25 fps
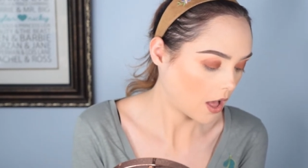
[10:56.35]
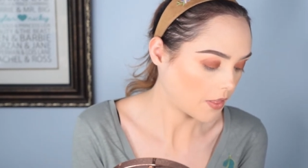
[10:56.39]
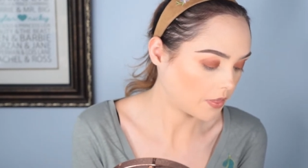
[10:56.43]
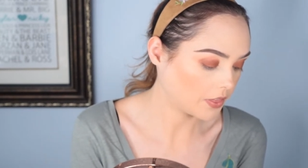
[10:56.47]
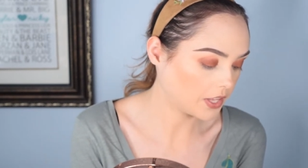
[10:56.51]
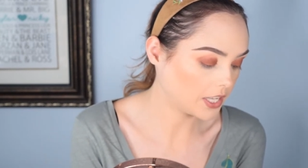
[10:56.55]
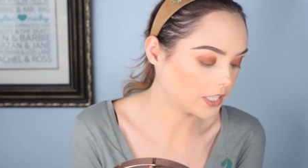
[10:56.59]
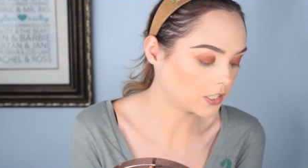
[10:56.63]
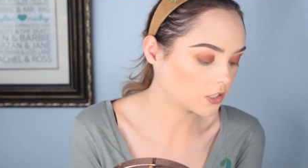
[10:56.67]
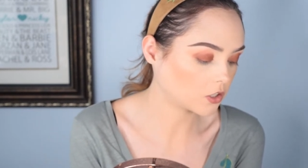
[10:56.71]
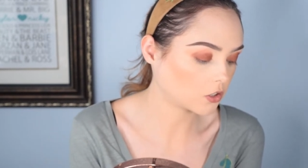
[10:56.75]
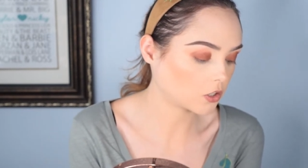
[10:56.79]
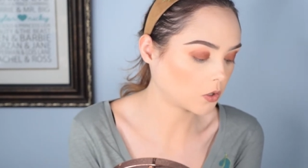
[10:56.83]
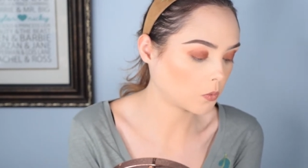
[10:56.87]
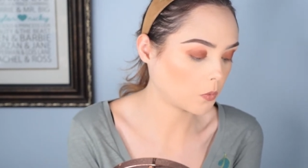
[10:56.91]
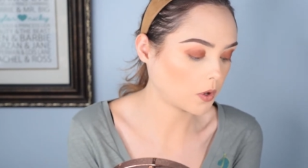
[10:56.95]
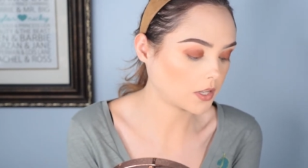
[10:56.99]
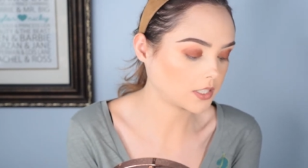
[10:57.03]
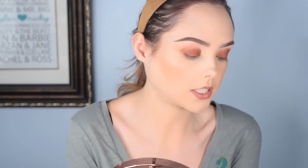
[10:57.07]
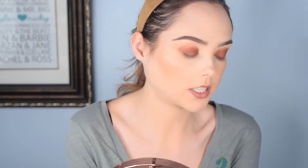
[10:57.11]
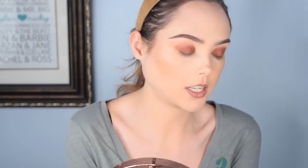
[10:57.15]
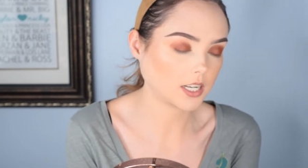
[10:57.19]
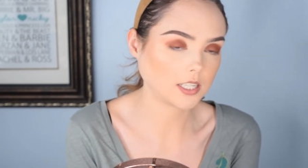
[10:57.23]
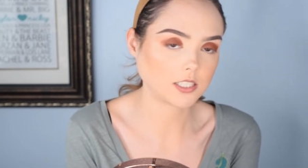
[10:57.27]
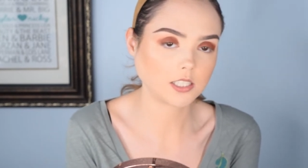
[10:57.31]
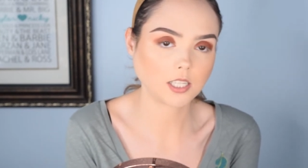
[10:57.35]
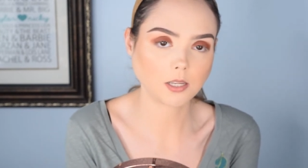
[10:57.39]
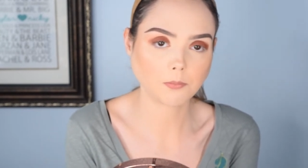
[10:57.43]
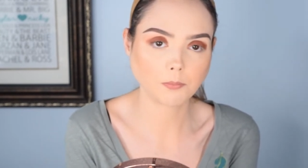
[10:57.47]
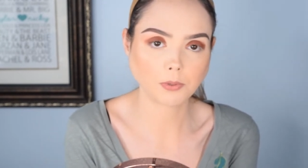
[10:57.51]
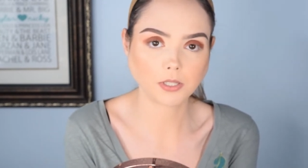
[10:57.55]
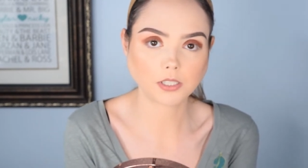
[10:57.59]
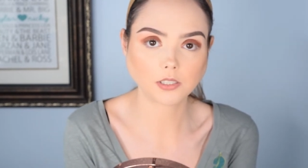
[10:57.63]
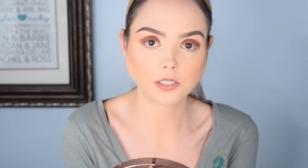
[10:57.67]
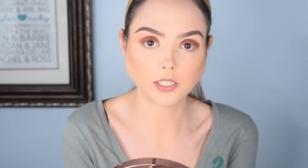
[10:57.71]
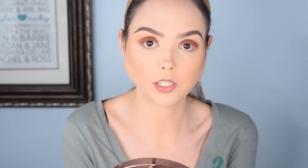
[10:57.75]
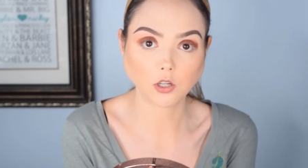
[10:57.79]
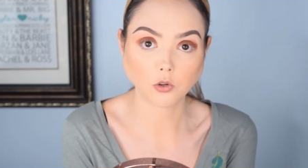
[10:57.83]
these are the ones that I
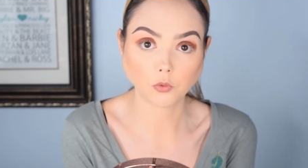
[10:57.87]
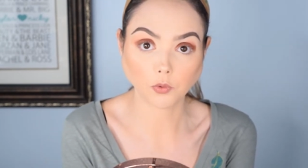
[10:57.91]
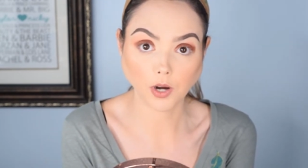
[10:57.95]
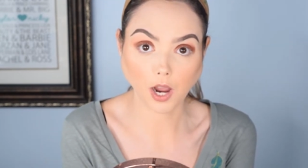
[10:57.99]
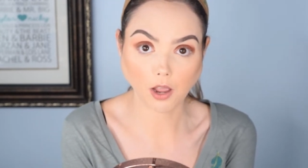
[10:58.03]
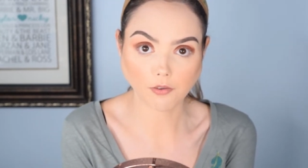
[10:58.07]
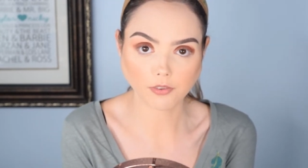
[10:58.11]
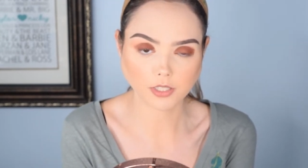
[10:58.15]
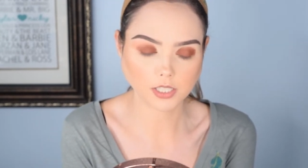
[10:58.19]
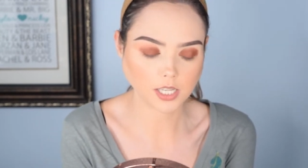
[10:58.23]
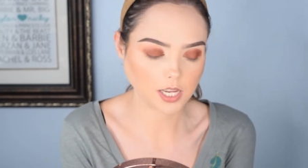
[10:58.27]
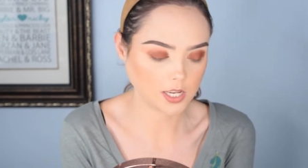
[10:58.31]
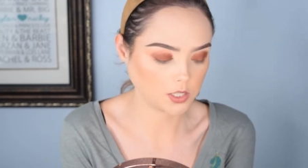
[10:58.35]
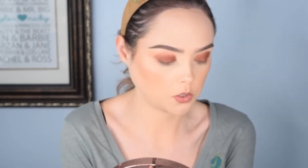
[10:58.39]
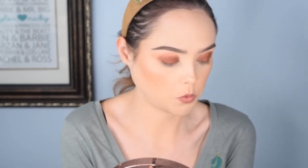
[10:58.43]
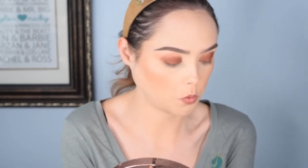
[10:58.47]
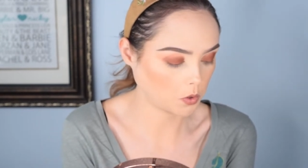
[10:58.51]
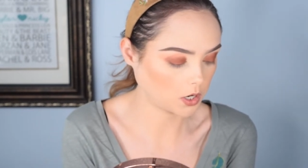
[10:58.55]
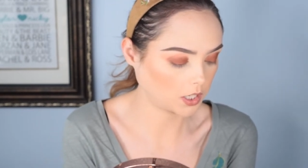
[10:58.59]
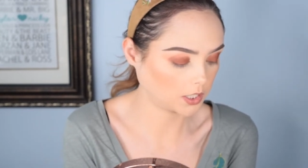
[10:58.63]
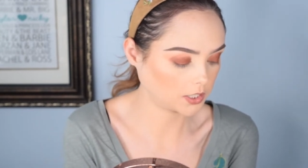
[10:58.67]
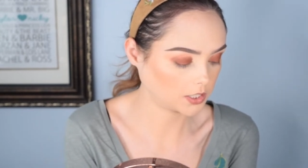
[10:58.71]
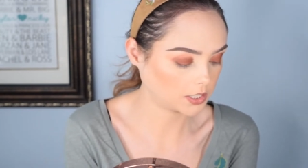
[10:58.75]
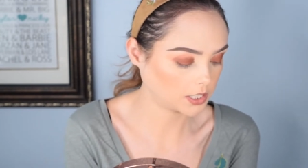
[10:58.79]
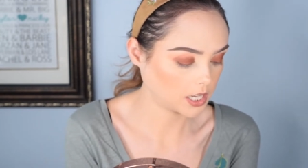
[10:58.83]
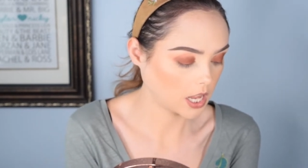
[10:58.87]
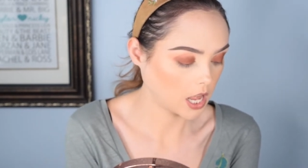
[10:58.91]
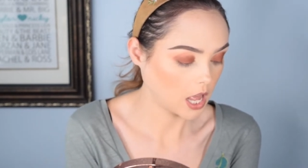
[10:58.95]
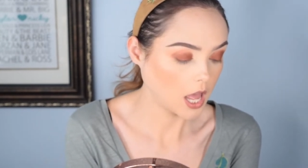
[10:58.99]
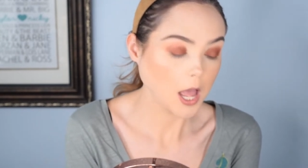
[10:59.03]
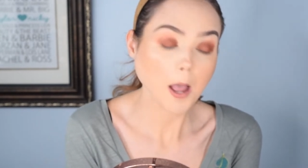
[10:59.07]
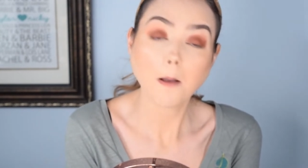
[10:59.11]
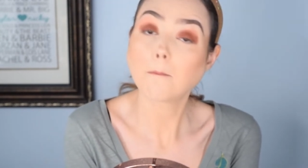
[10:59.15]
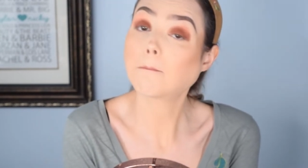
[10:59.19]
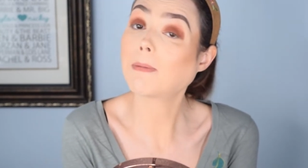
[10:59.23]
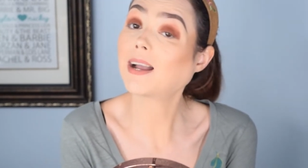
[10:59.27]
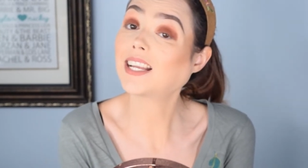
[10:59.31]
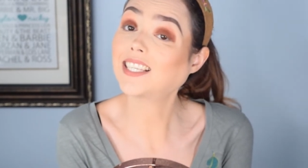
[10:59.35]
typically gravitate towards.
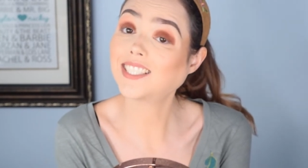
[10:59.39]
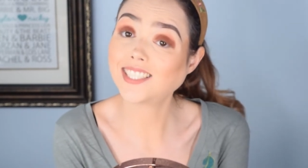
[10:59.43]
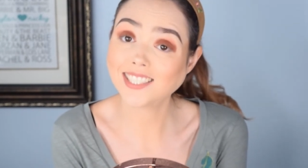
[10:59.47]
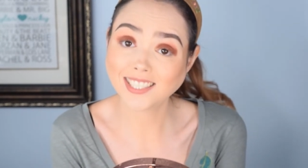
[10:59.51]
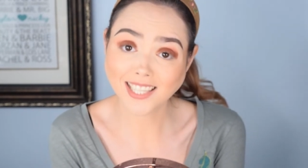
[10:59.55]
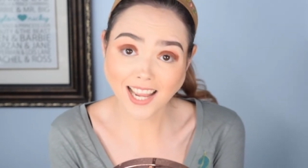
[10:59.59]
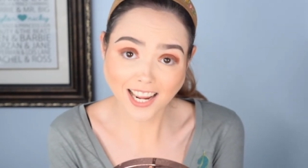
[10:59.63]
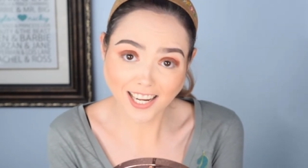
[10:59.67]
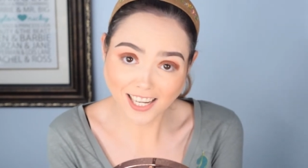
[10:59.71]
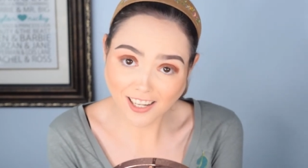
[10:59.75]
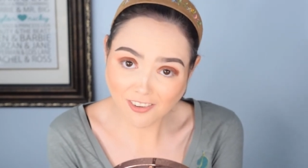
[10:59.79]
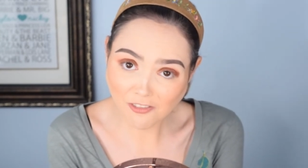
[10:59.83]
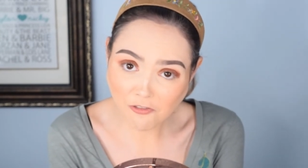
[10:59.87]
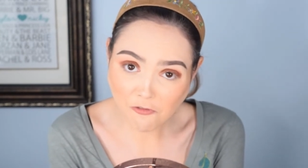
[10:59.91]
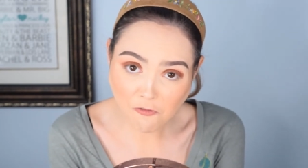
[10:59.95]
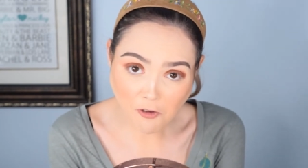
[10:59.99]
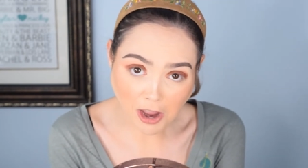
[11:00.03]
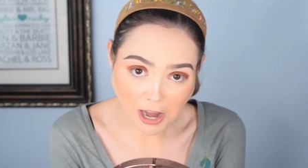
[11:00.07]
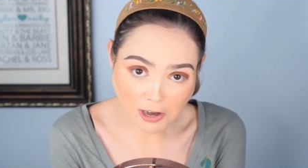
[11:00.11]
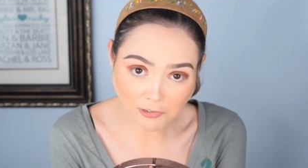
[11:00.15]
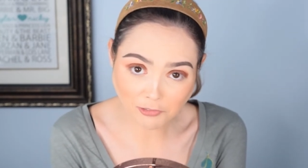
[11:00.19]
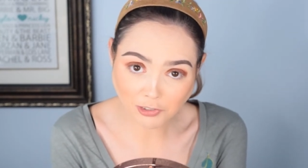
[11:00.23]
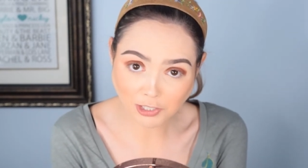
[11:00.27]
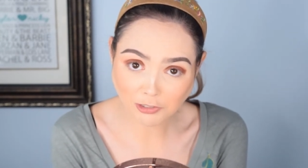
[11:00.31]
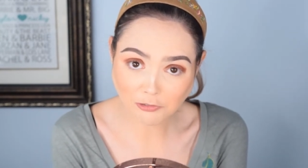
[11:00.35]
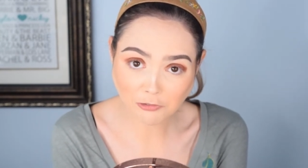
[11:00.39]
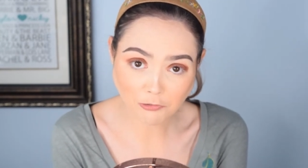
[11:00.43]
My second favorite